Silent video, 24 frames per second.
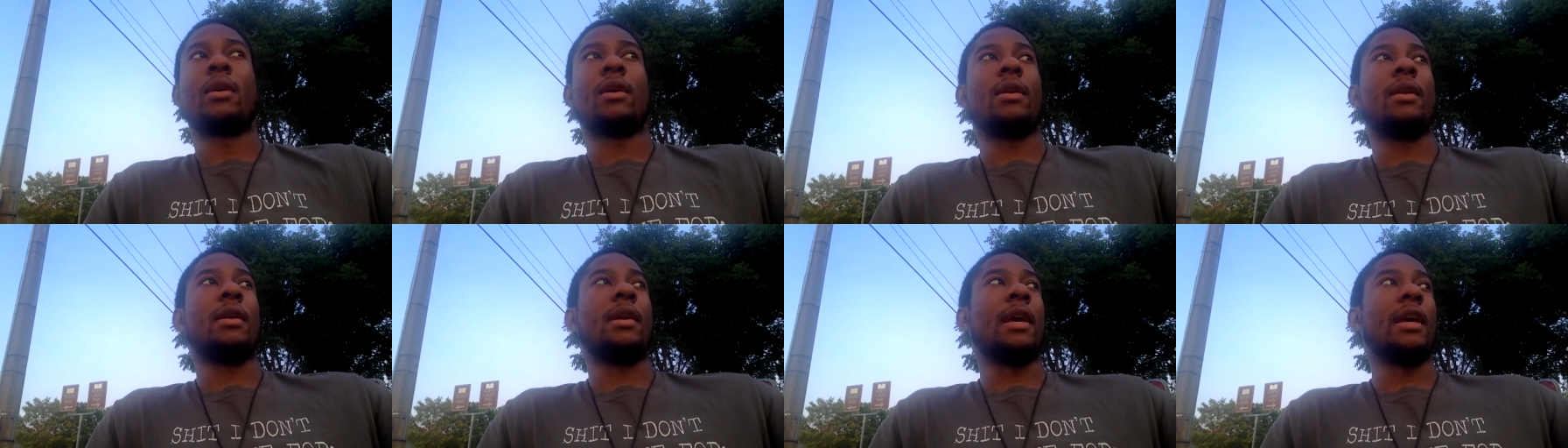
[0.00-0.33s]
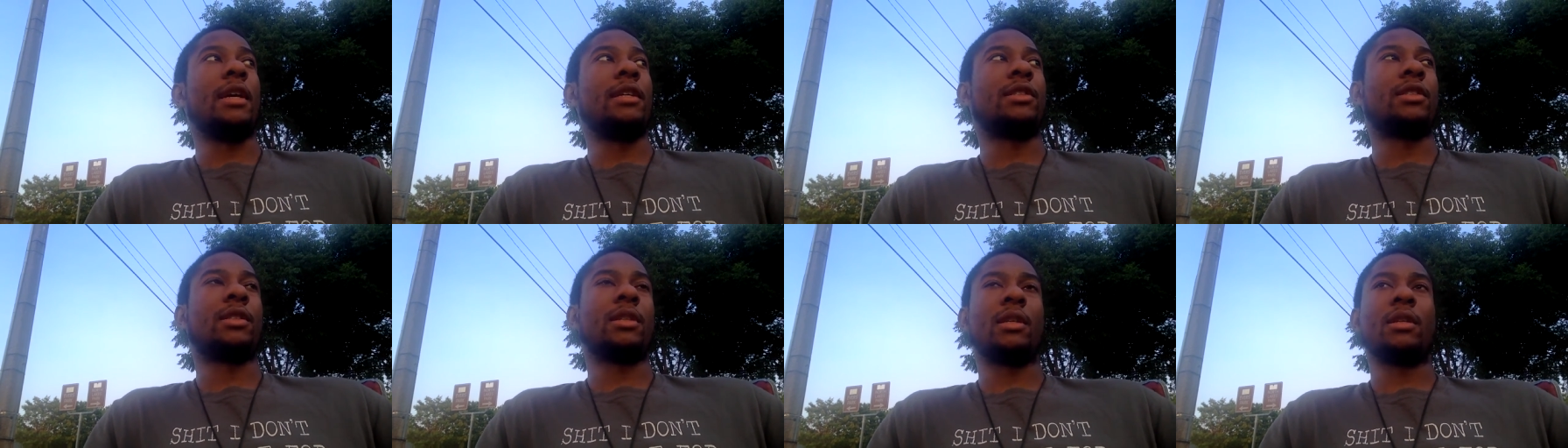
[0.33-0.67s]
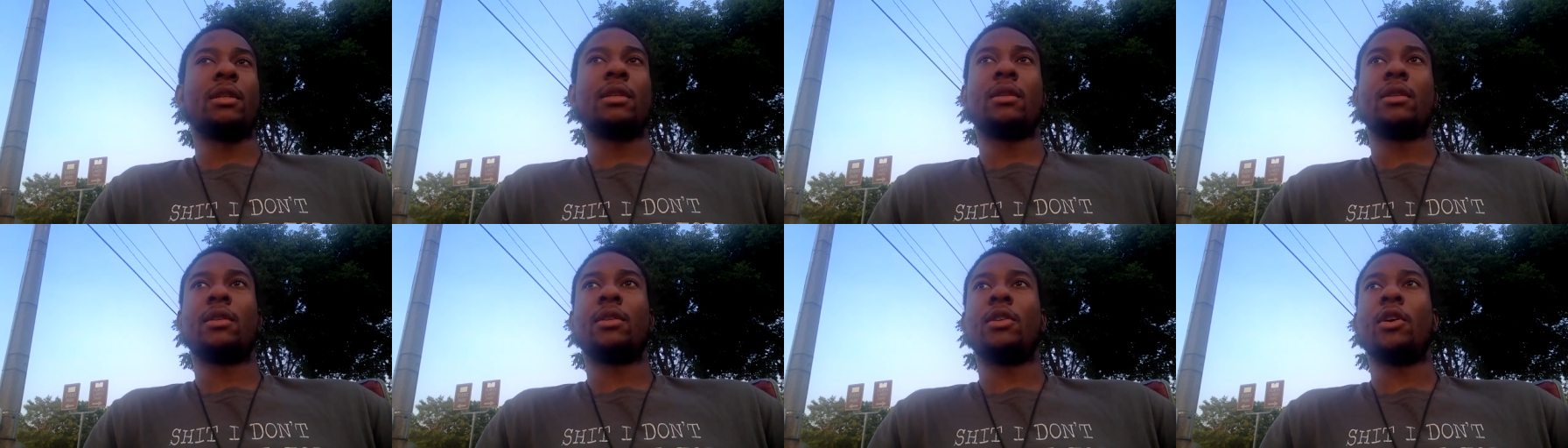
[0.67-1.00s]

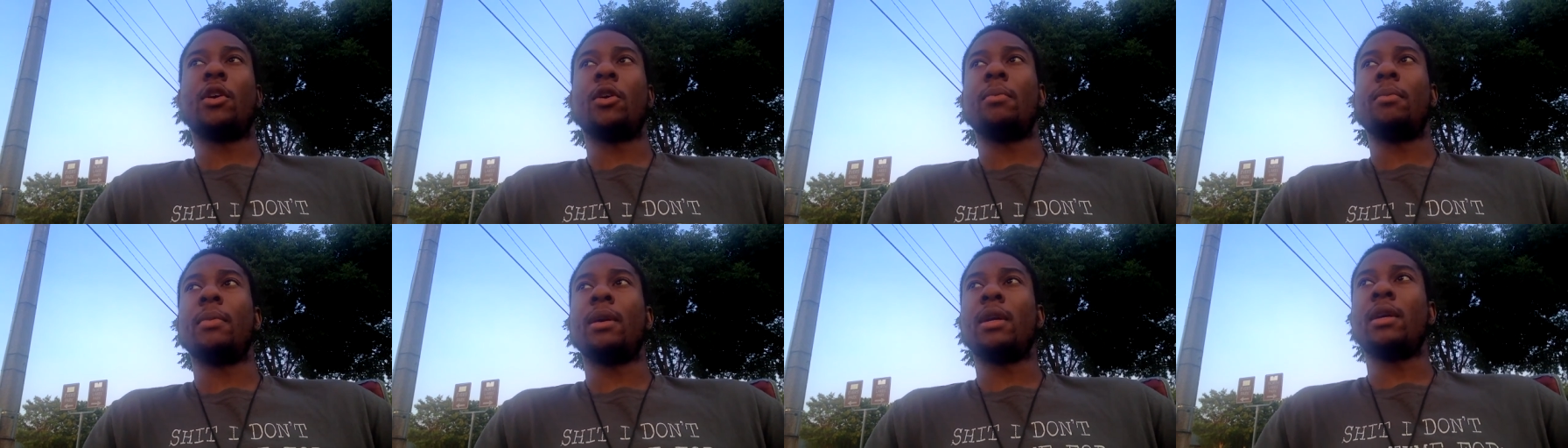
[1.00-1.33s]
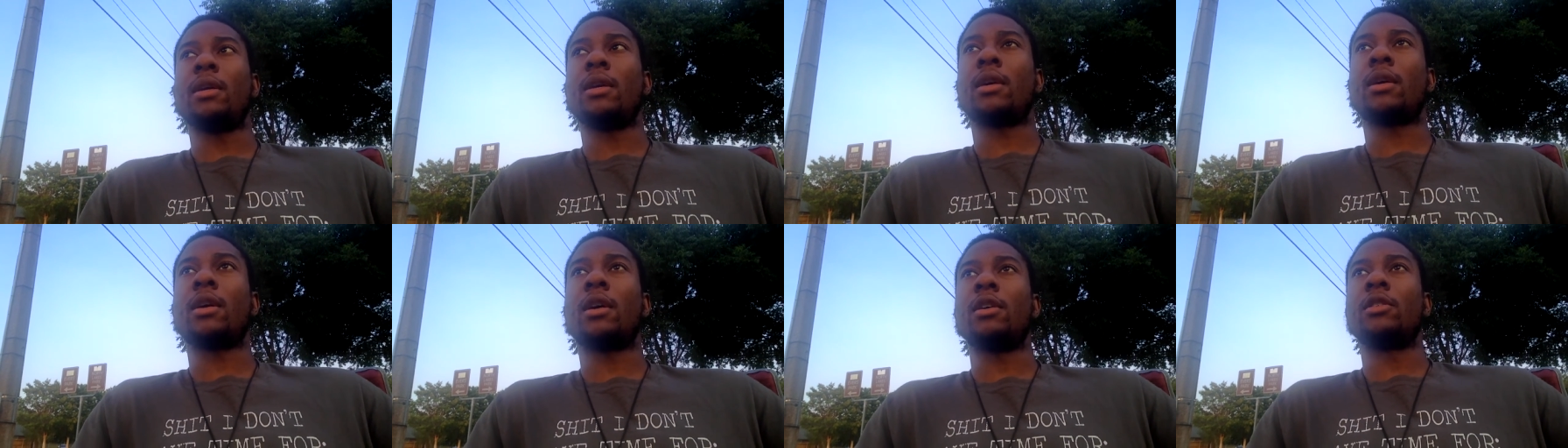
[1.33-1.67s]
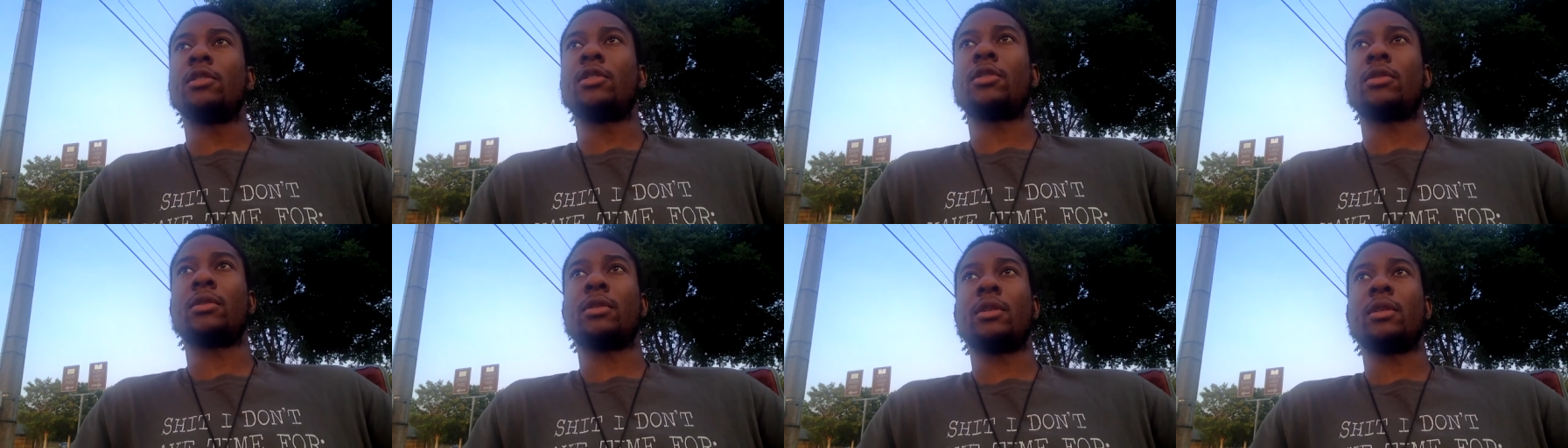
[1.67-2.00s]
Nation don't mean
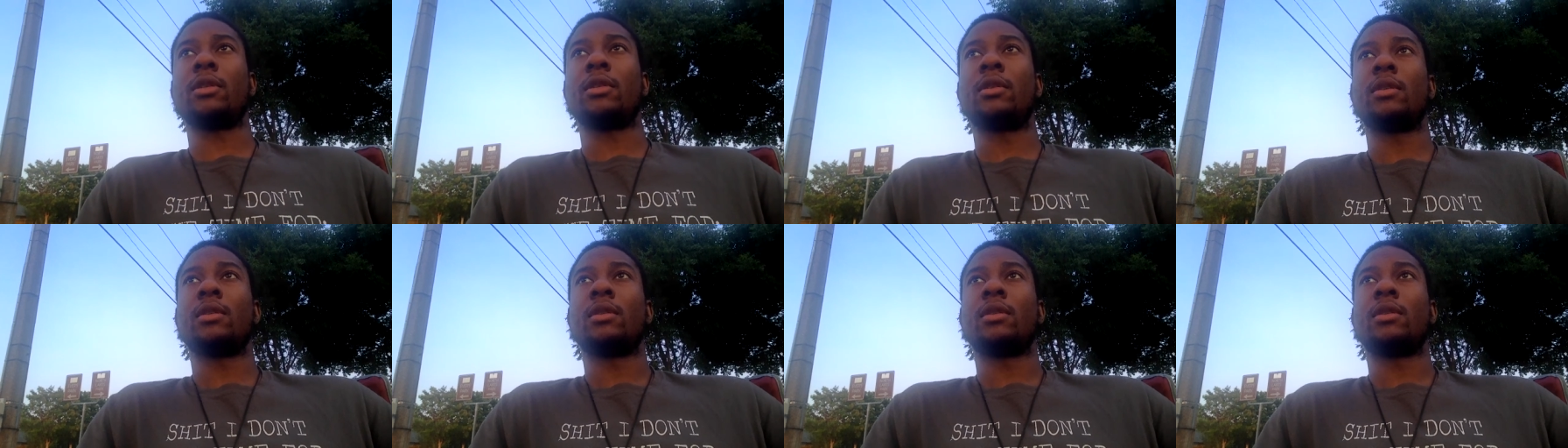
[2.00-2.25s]
country.